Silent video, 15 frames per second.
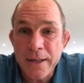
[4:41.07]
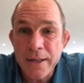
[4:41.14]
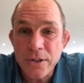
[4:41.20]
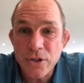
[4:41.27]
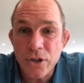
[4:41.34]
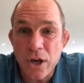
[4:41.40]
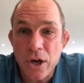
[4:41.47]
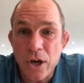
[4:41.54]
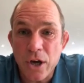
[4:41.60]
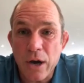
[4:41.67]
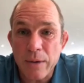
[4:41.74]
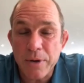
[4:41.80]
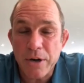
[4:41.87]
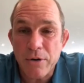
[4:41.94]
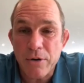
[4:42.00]
So
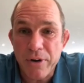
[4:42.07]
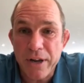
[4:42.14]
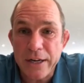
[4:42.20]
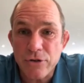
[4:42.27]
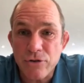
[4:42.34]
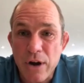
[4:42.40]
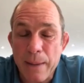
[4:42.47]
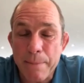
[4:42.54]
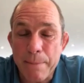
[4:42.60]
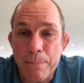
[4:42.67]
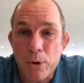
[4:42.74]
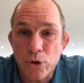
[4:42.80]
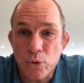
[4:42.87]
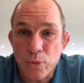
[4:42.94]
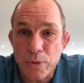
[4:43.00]
I'm going to really try and
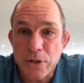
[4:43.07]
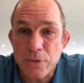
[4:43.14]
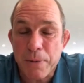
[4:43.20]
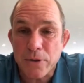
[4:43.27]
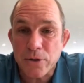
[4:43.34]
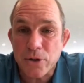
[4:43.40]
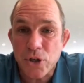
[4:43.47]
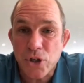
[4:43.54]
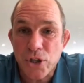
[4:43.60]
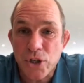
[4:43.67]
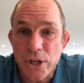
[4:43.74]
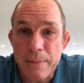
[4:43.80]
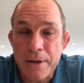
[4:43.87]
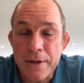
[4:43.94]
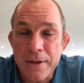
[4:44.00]
push with
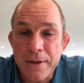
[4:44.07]
sponsorship,